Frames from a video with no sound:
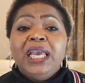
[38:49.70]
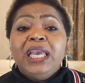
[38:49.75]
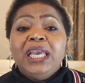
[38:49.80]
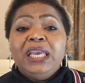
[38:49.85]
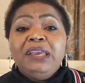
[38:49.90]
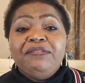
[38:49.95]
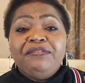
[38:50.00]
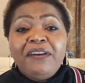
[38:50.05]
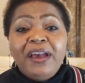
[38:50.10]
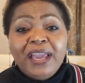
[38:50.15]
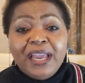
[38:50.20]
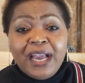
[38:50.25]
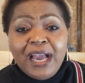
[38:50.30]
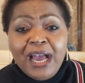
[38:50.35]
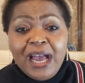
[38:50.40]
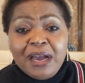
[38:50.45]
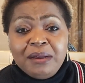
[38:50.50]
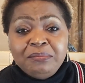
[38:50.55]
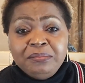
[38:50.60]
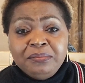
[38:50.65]
If I
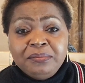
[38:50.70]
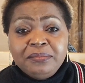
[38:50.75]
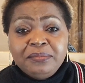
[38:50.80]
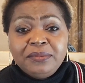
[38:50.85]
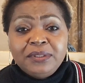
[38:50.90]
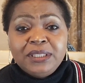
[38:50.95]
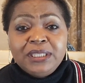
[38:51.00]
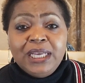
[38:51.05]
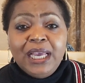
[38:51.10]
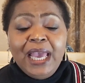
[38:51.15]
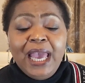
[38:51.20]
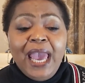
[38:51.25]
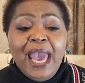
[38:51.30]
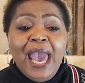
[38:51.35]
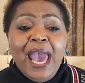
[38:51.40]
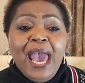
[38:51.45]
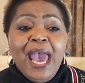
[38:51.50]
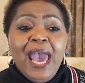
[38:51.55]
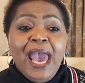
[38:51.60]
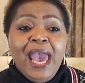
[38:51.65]
come
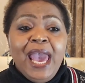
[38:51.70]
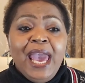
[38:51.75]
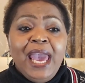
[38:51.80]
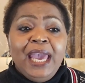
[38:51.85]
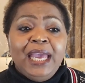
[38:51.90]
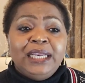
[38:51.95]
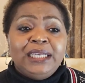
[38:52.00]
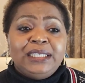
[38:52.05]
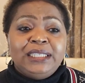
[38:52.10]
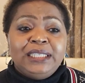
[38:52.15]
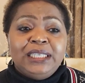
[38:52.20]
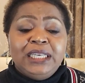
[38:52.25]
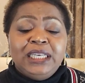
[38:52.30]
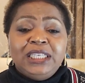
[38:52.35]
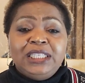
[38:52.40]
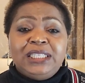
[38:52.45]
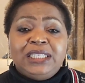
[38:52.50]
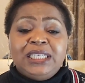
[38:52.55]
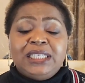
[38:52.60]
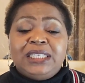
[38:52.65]
and
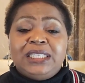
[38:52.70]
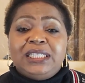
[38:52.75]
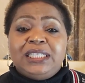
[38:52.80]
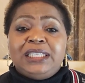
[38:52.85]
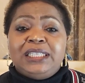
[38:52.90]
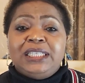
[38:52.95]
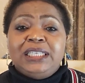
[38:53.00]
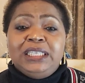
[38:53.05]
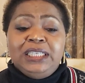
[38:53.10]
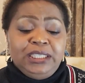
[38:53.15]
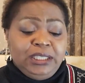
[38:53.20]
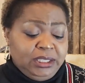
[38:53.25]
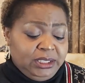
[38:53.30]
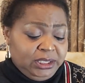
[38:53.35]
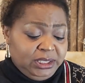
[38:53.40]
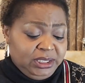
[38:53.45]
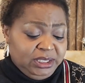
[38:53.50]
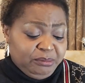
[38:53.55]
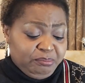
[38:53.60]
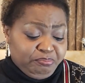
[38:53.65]
just
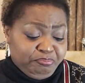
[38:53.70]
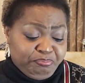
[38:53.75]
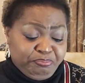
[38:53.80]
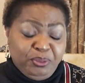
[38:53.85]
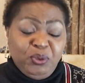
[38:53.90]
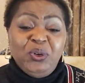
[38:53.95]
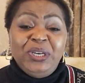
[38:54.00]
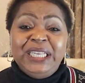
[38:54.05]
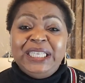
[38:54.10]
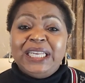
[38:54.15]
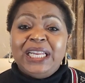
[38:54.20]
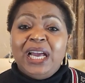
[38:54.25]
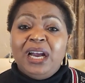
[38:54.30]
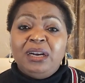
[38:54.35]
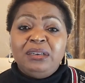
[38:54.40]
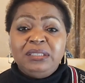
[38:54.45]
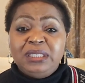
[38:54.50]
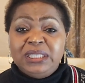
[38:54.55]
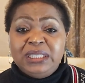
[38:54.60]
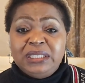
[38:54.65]
pull it
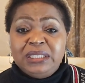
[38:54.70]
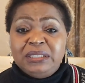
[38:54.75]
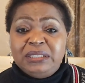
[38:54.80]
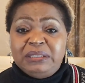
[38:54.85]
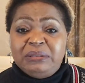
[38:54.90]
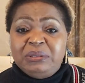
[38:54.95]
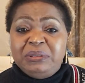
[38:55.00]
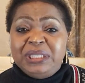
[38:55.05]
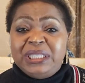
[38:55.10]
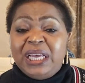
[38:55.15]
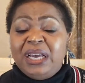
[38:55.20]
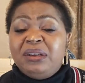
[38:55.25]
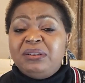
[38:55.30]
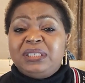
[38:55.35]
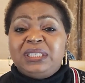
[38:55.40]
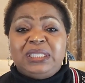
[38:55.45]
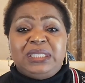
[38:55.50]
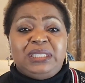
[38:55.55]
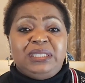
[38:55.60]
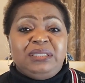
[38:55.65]
out
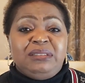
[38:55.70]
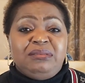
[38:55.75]
without